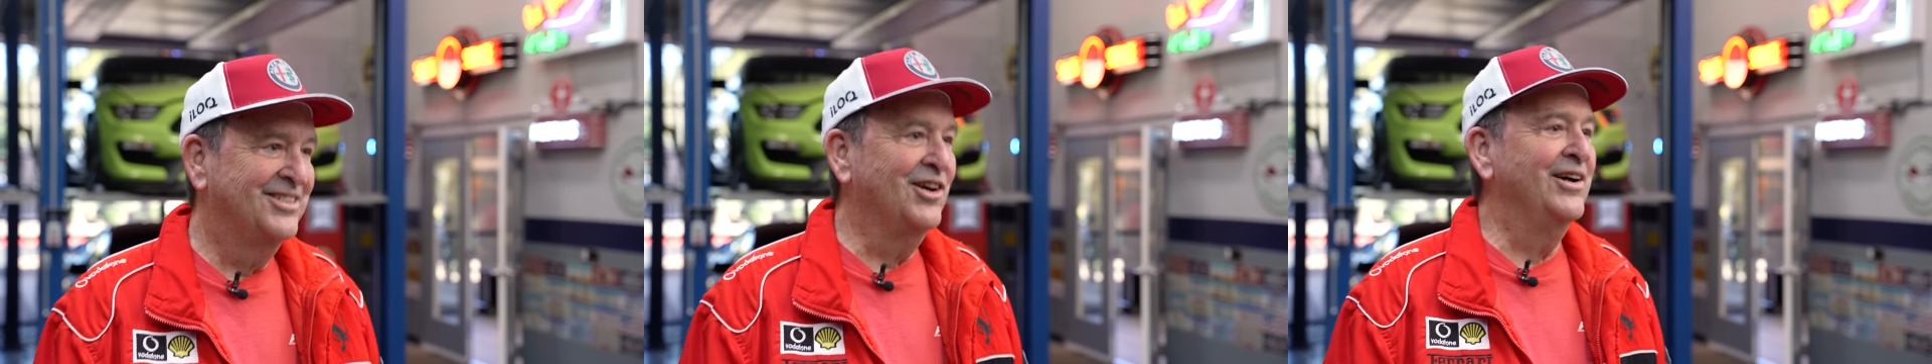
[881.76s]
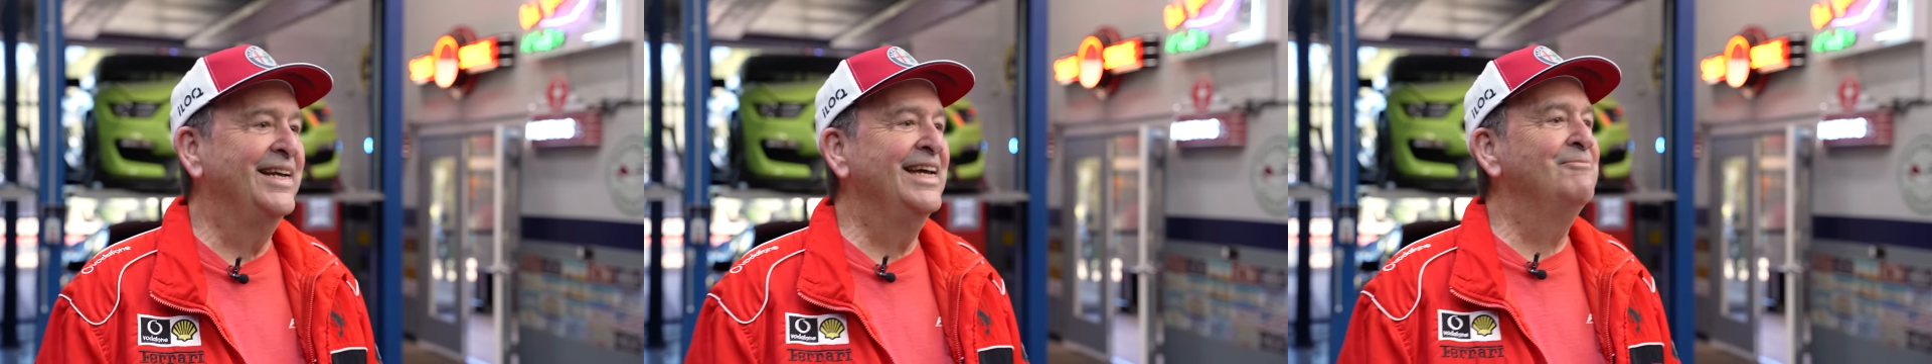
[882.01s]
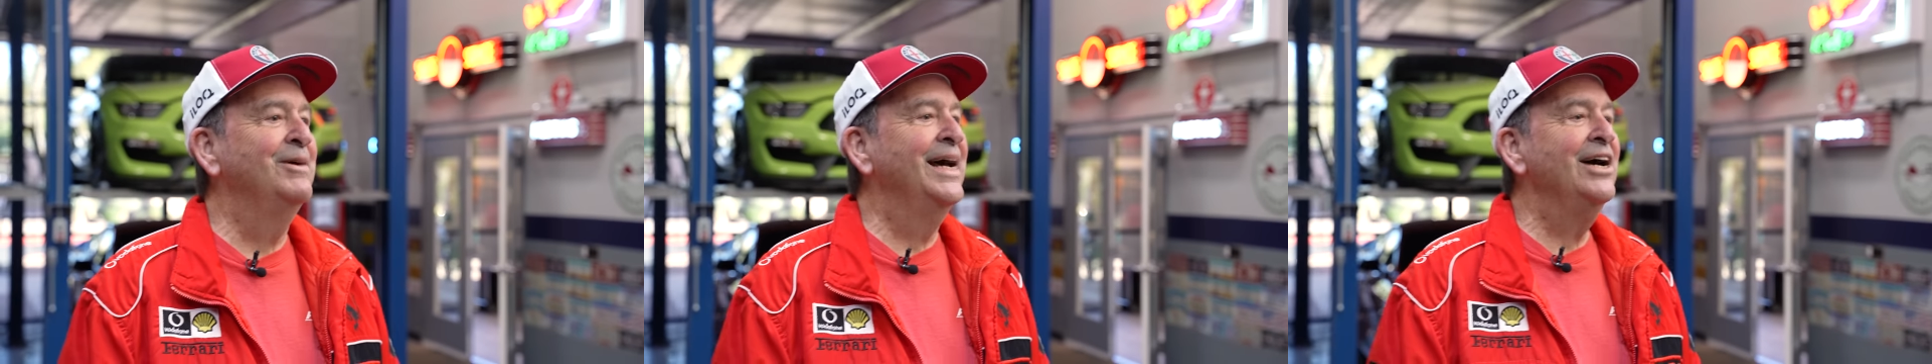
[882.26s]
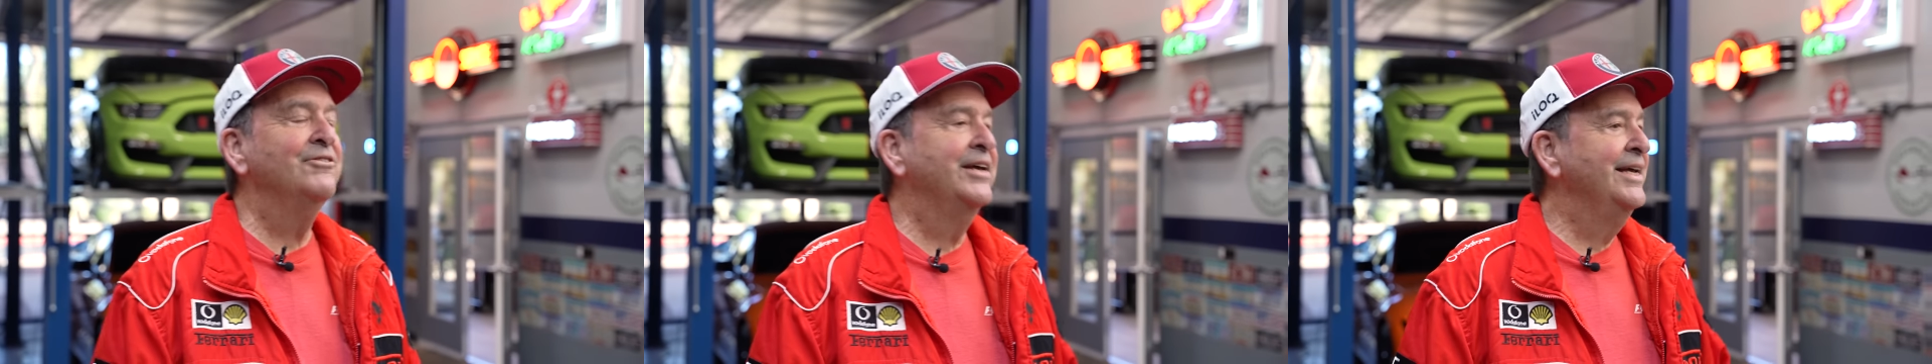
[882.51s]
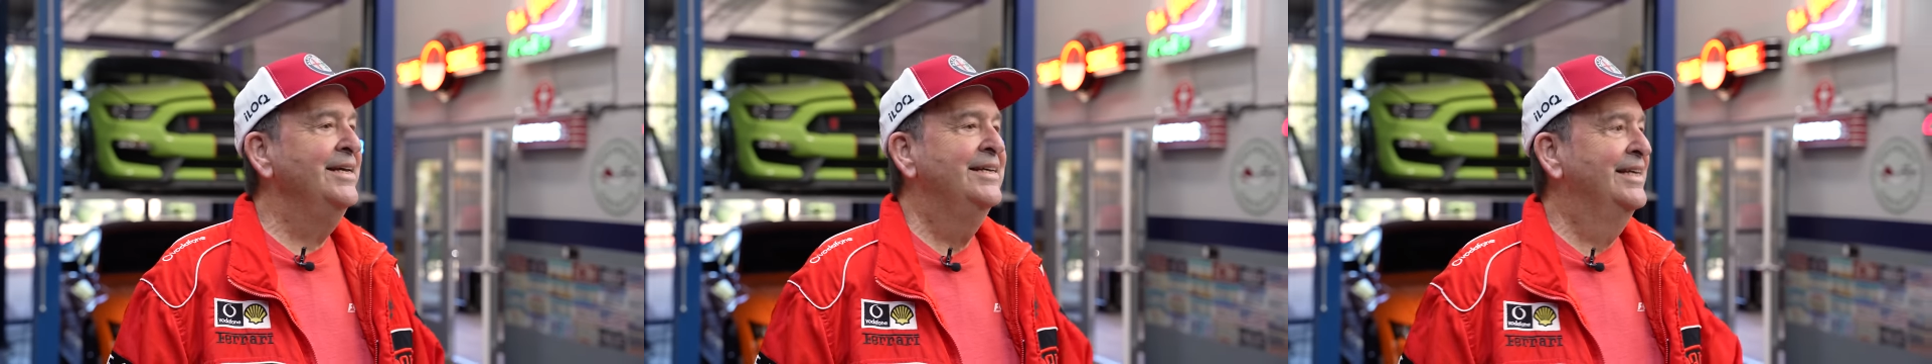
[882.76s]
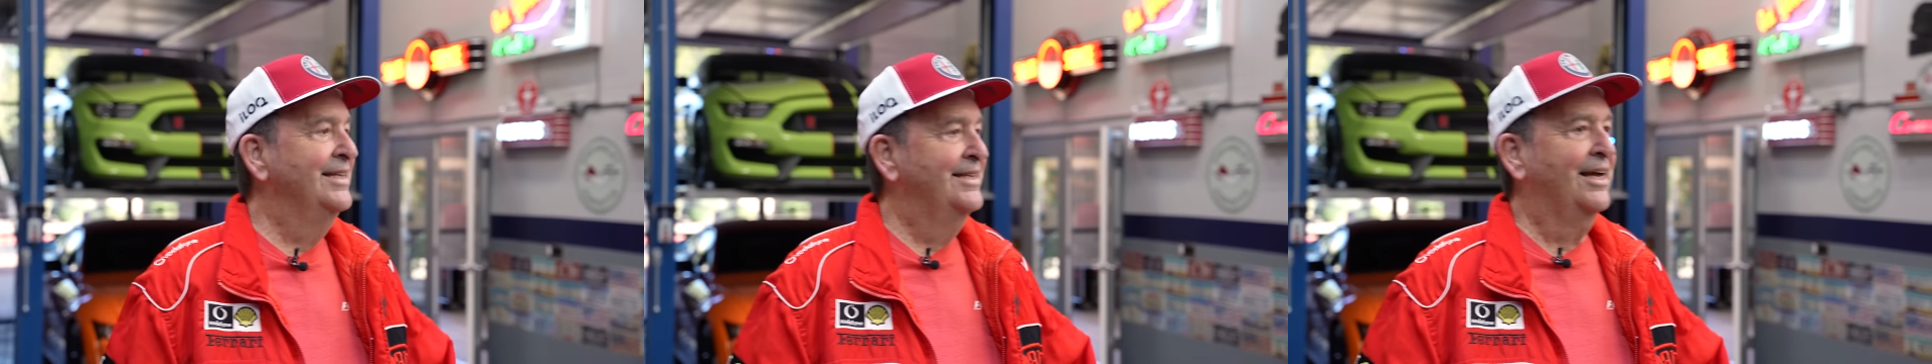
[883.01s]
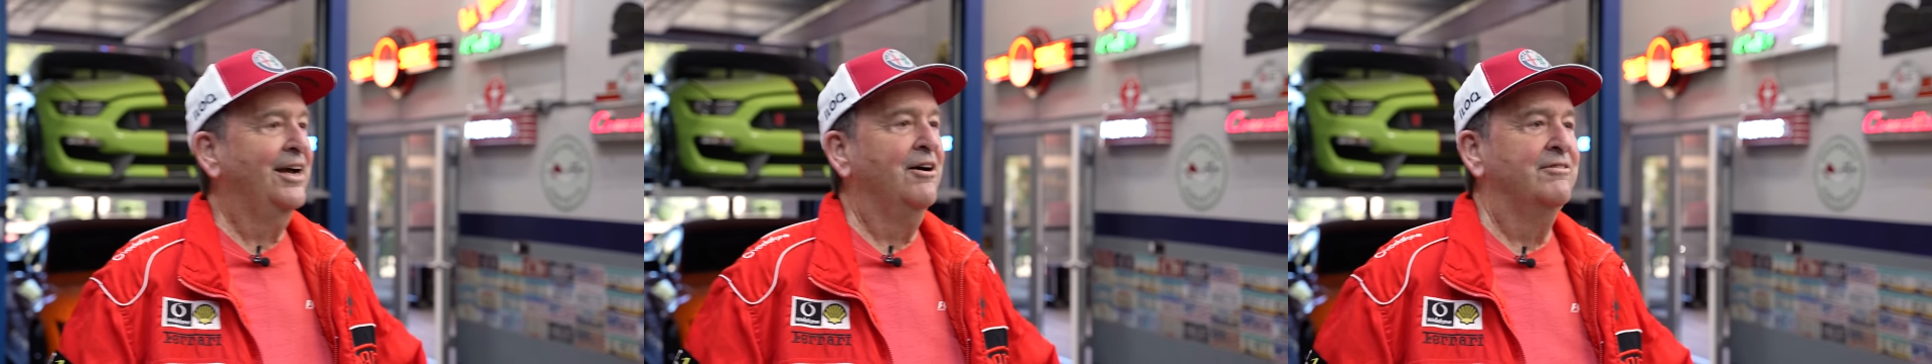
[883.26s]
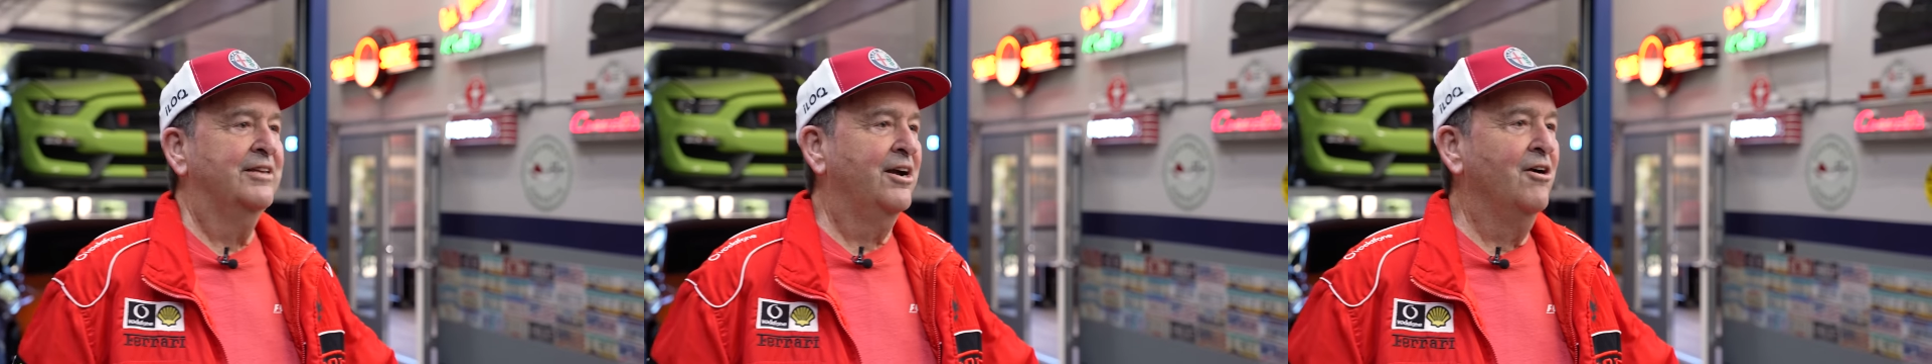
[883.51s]
So in reality,
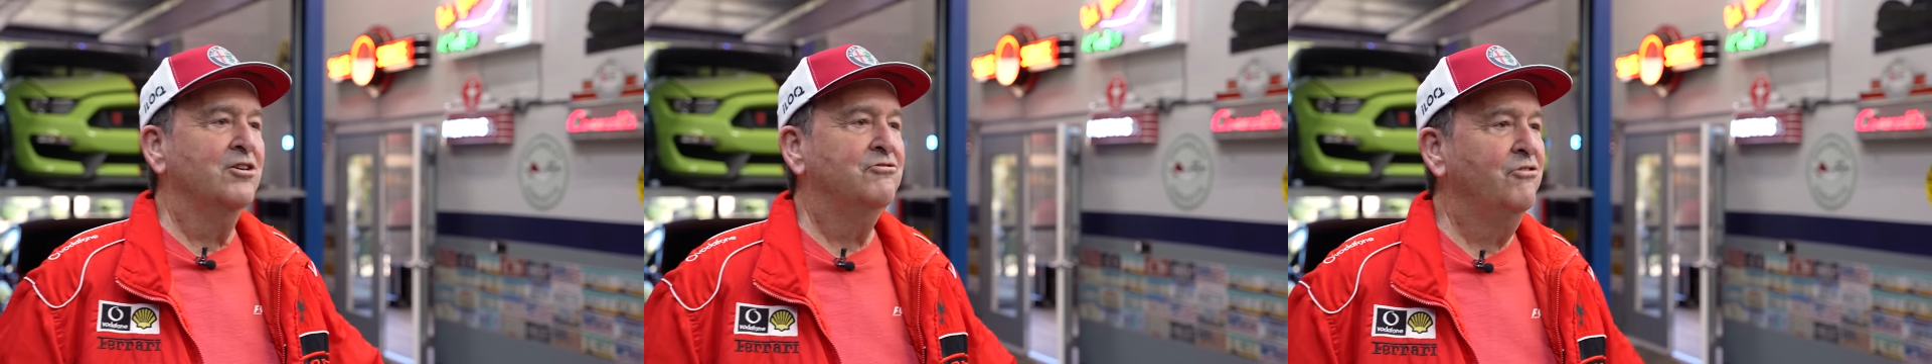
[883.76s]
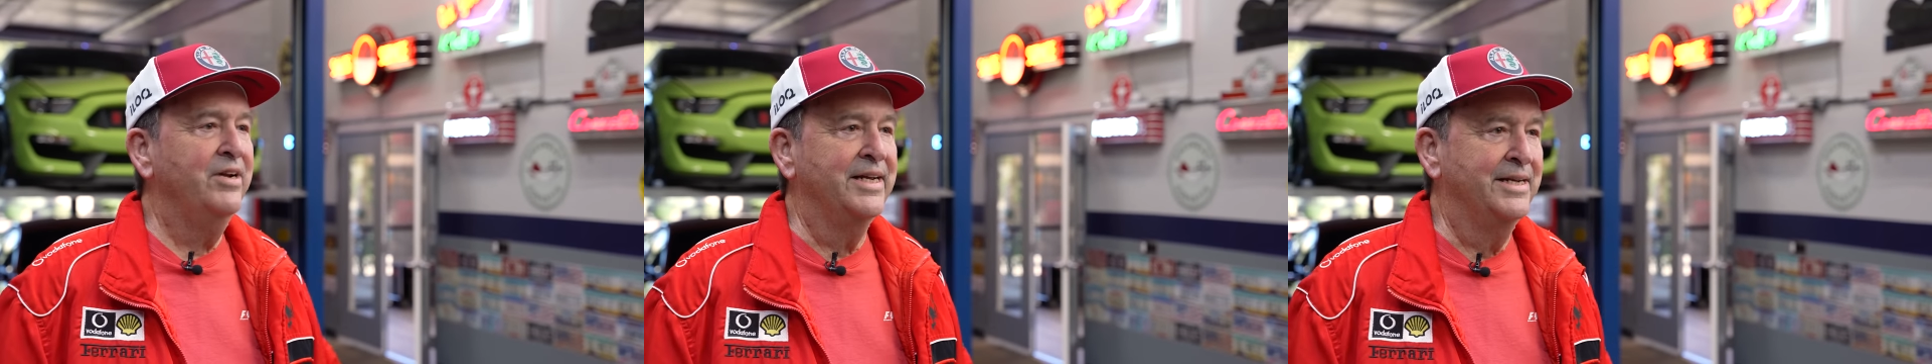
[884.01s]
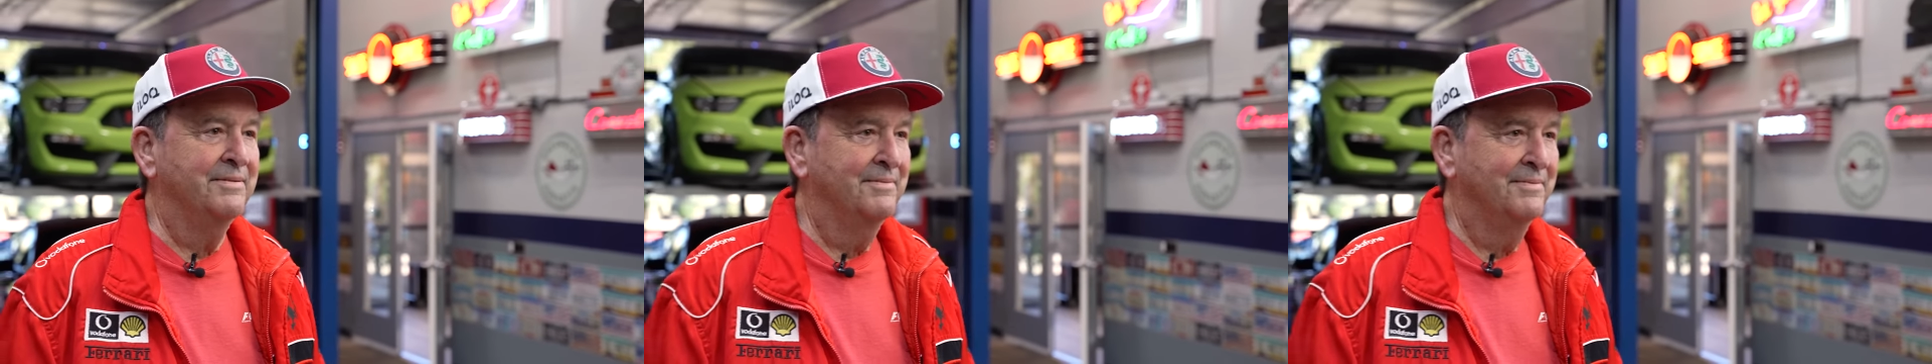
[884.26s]
the car is free.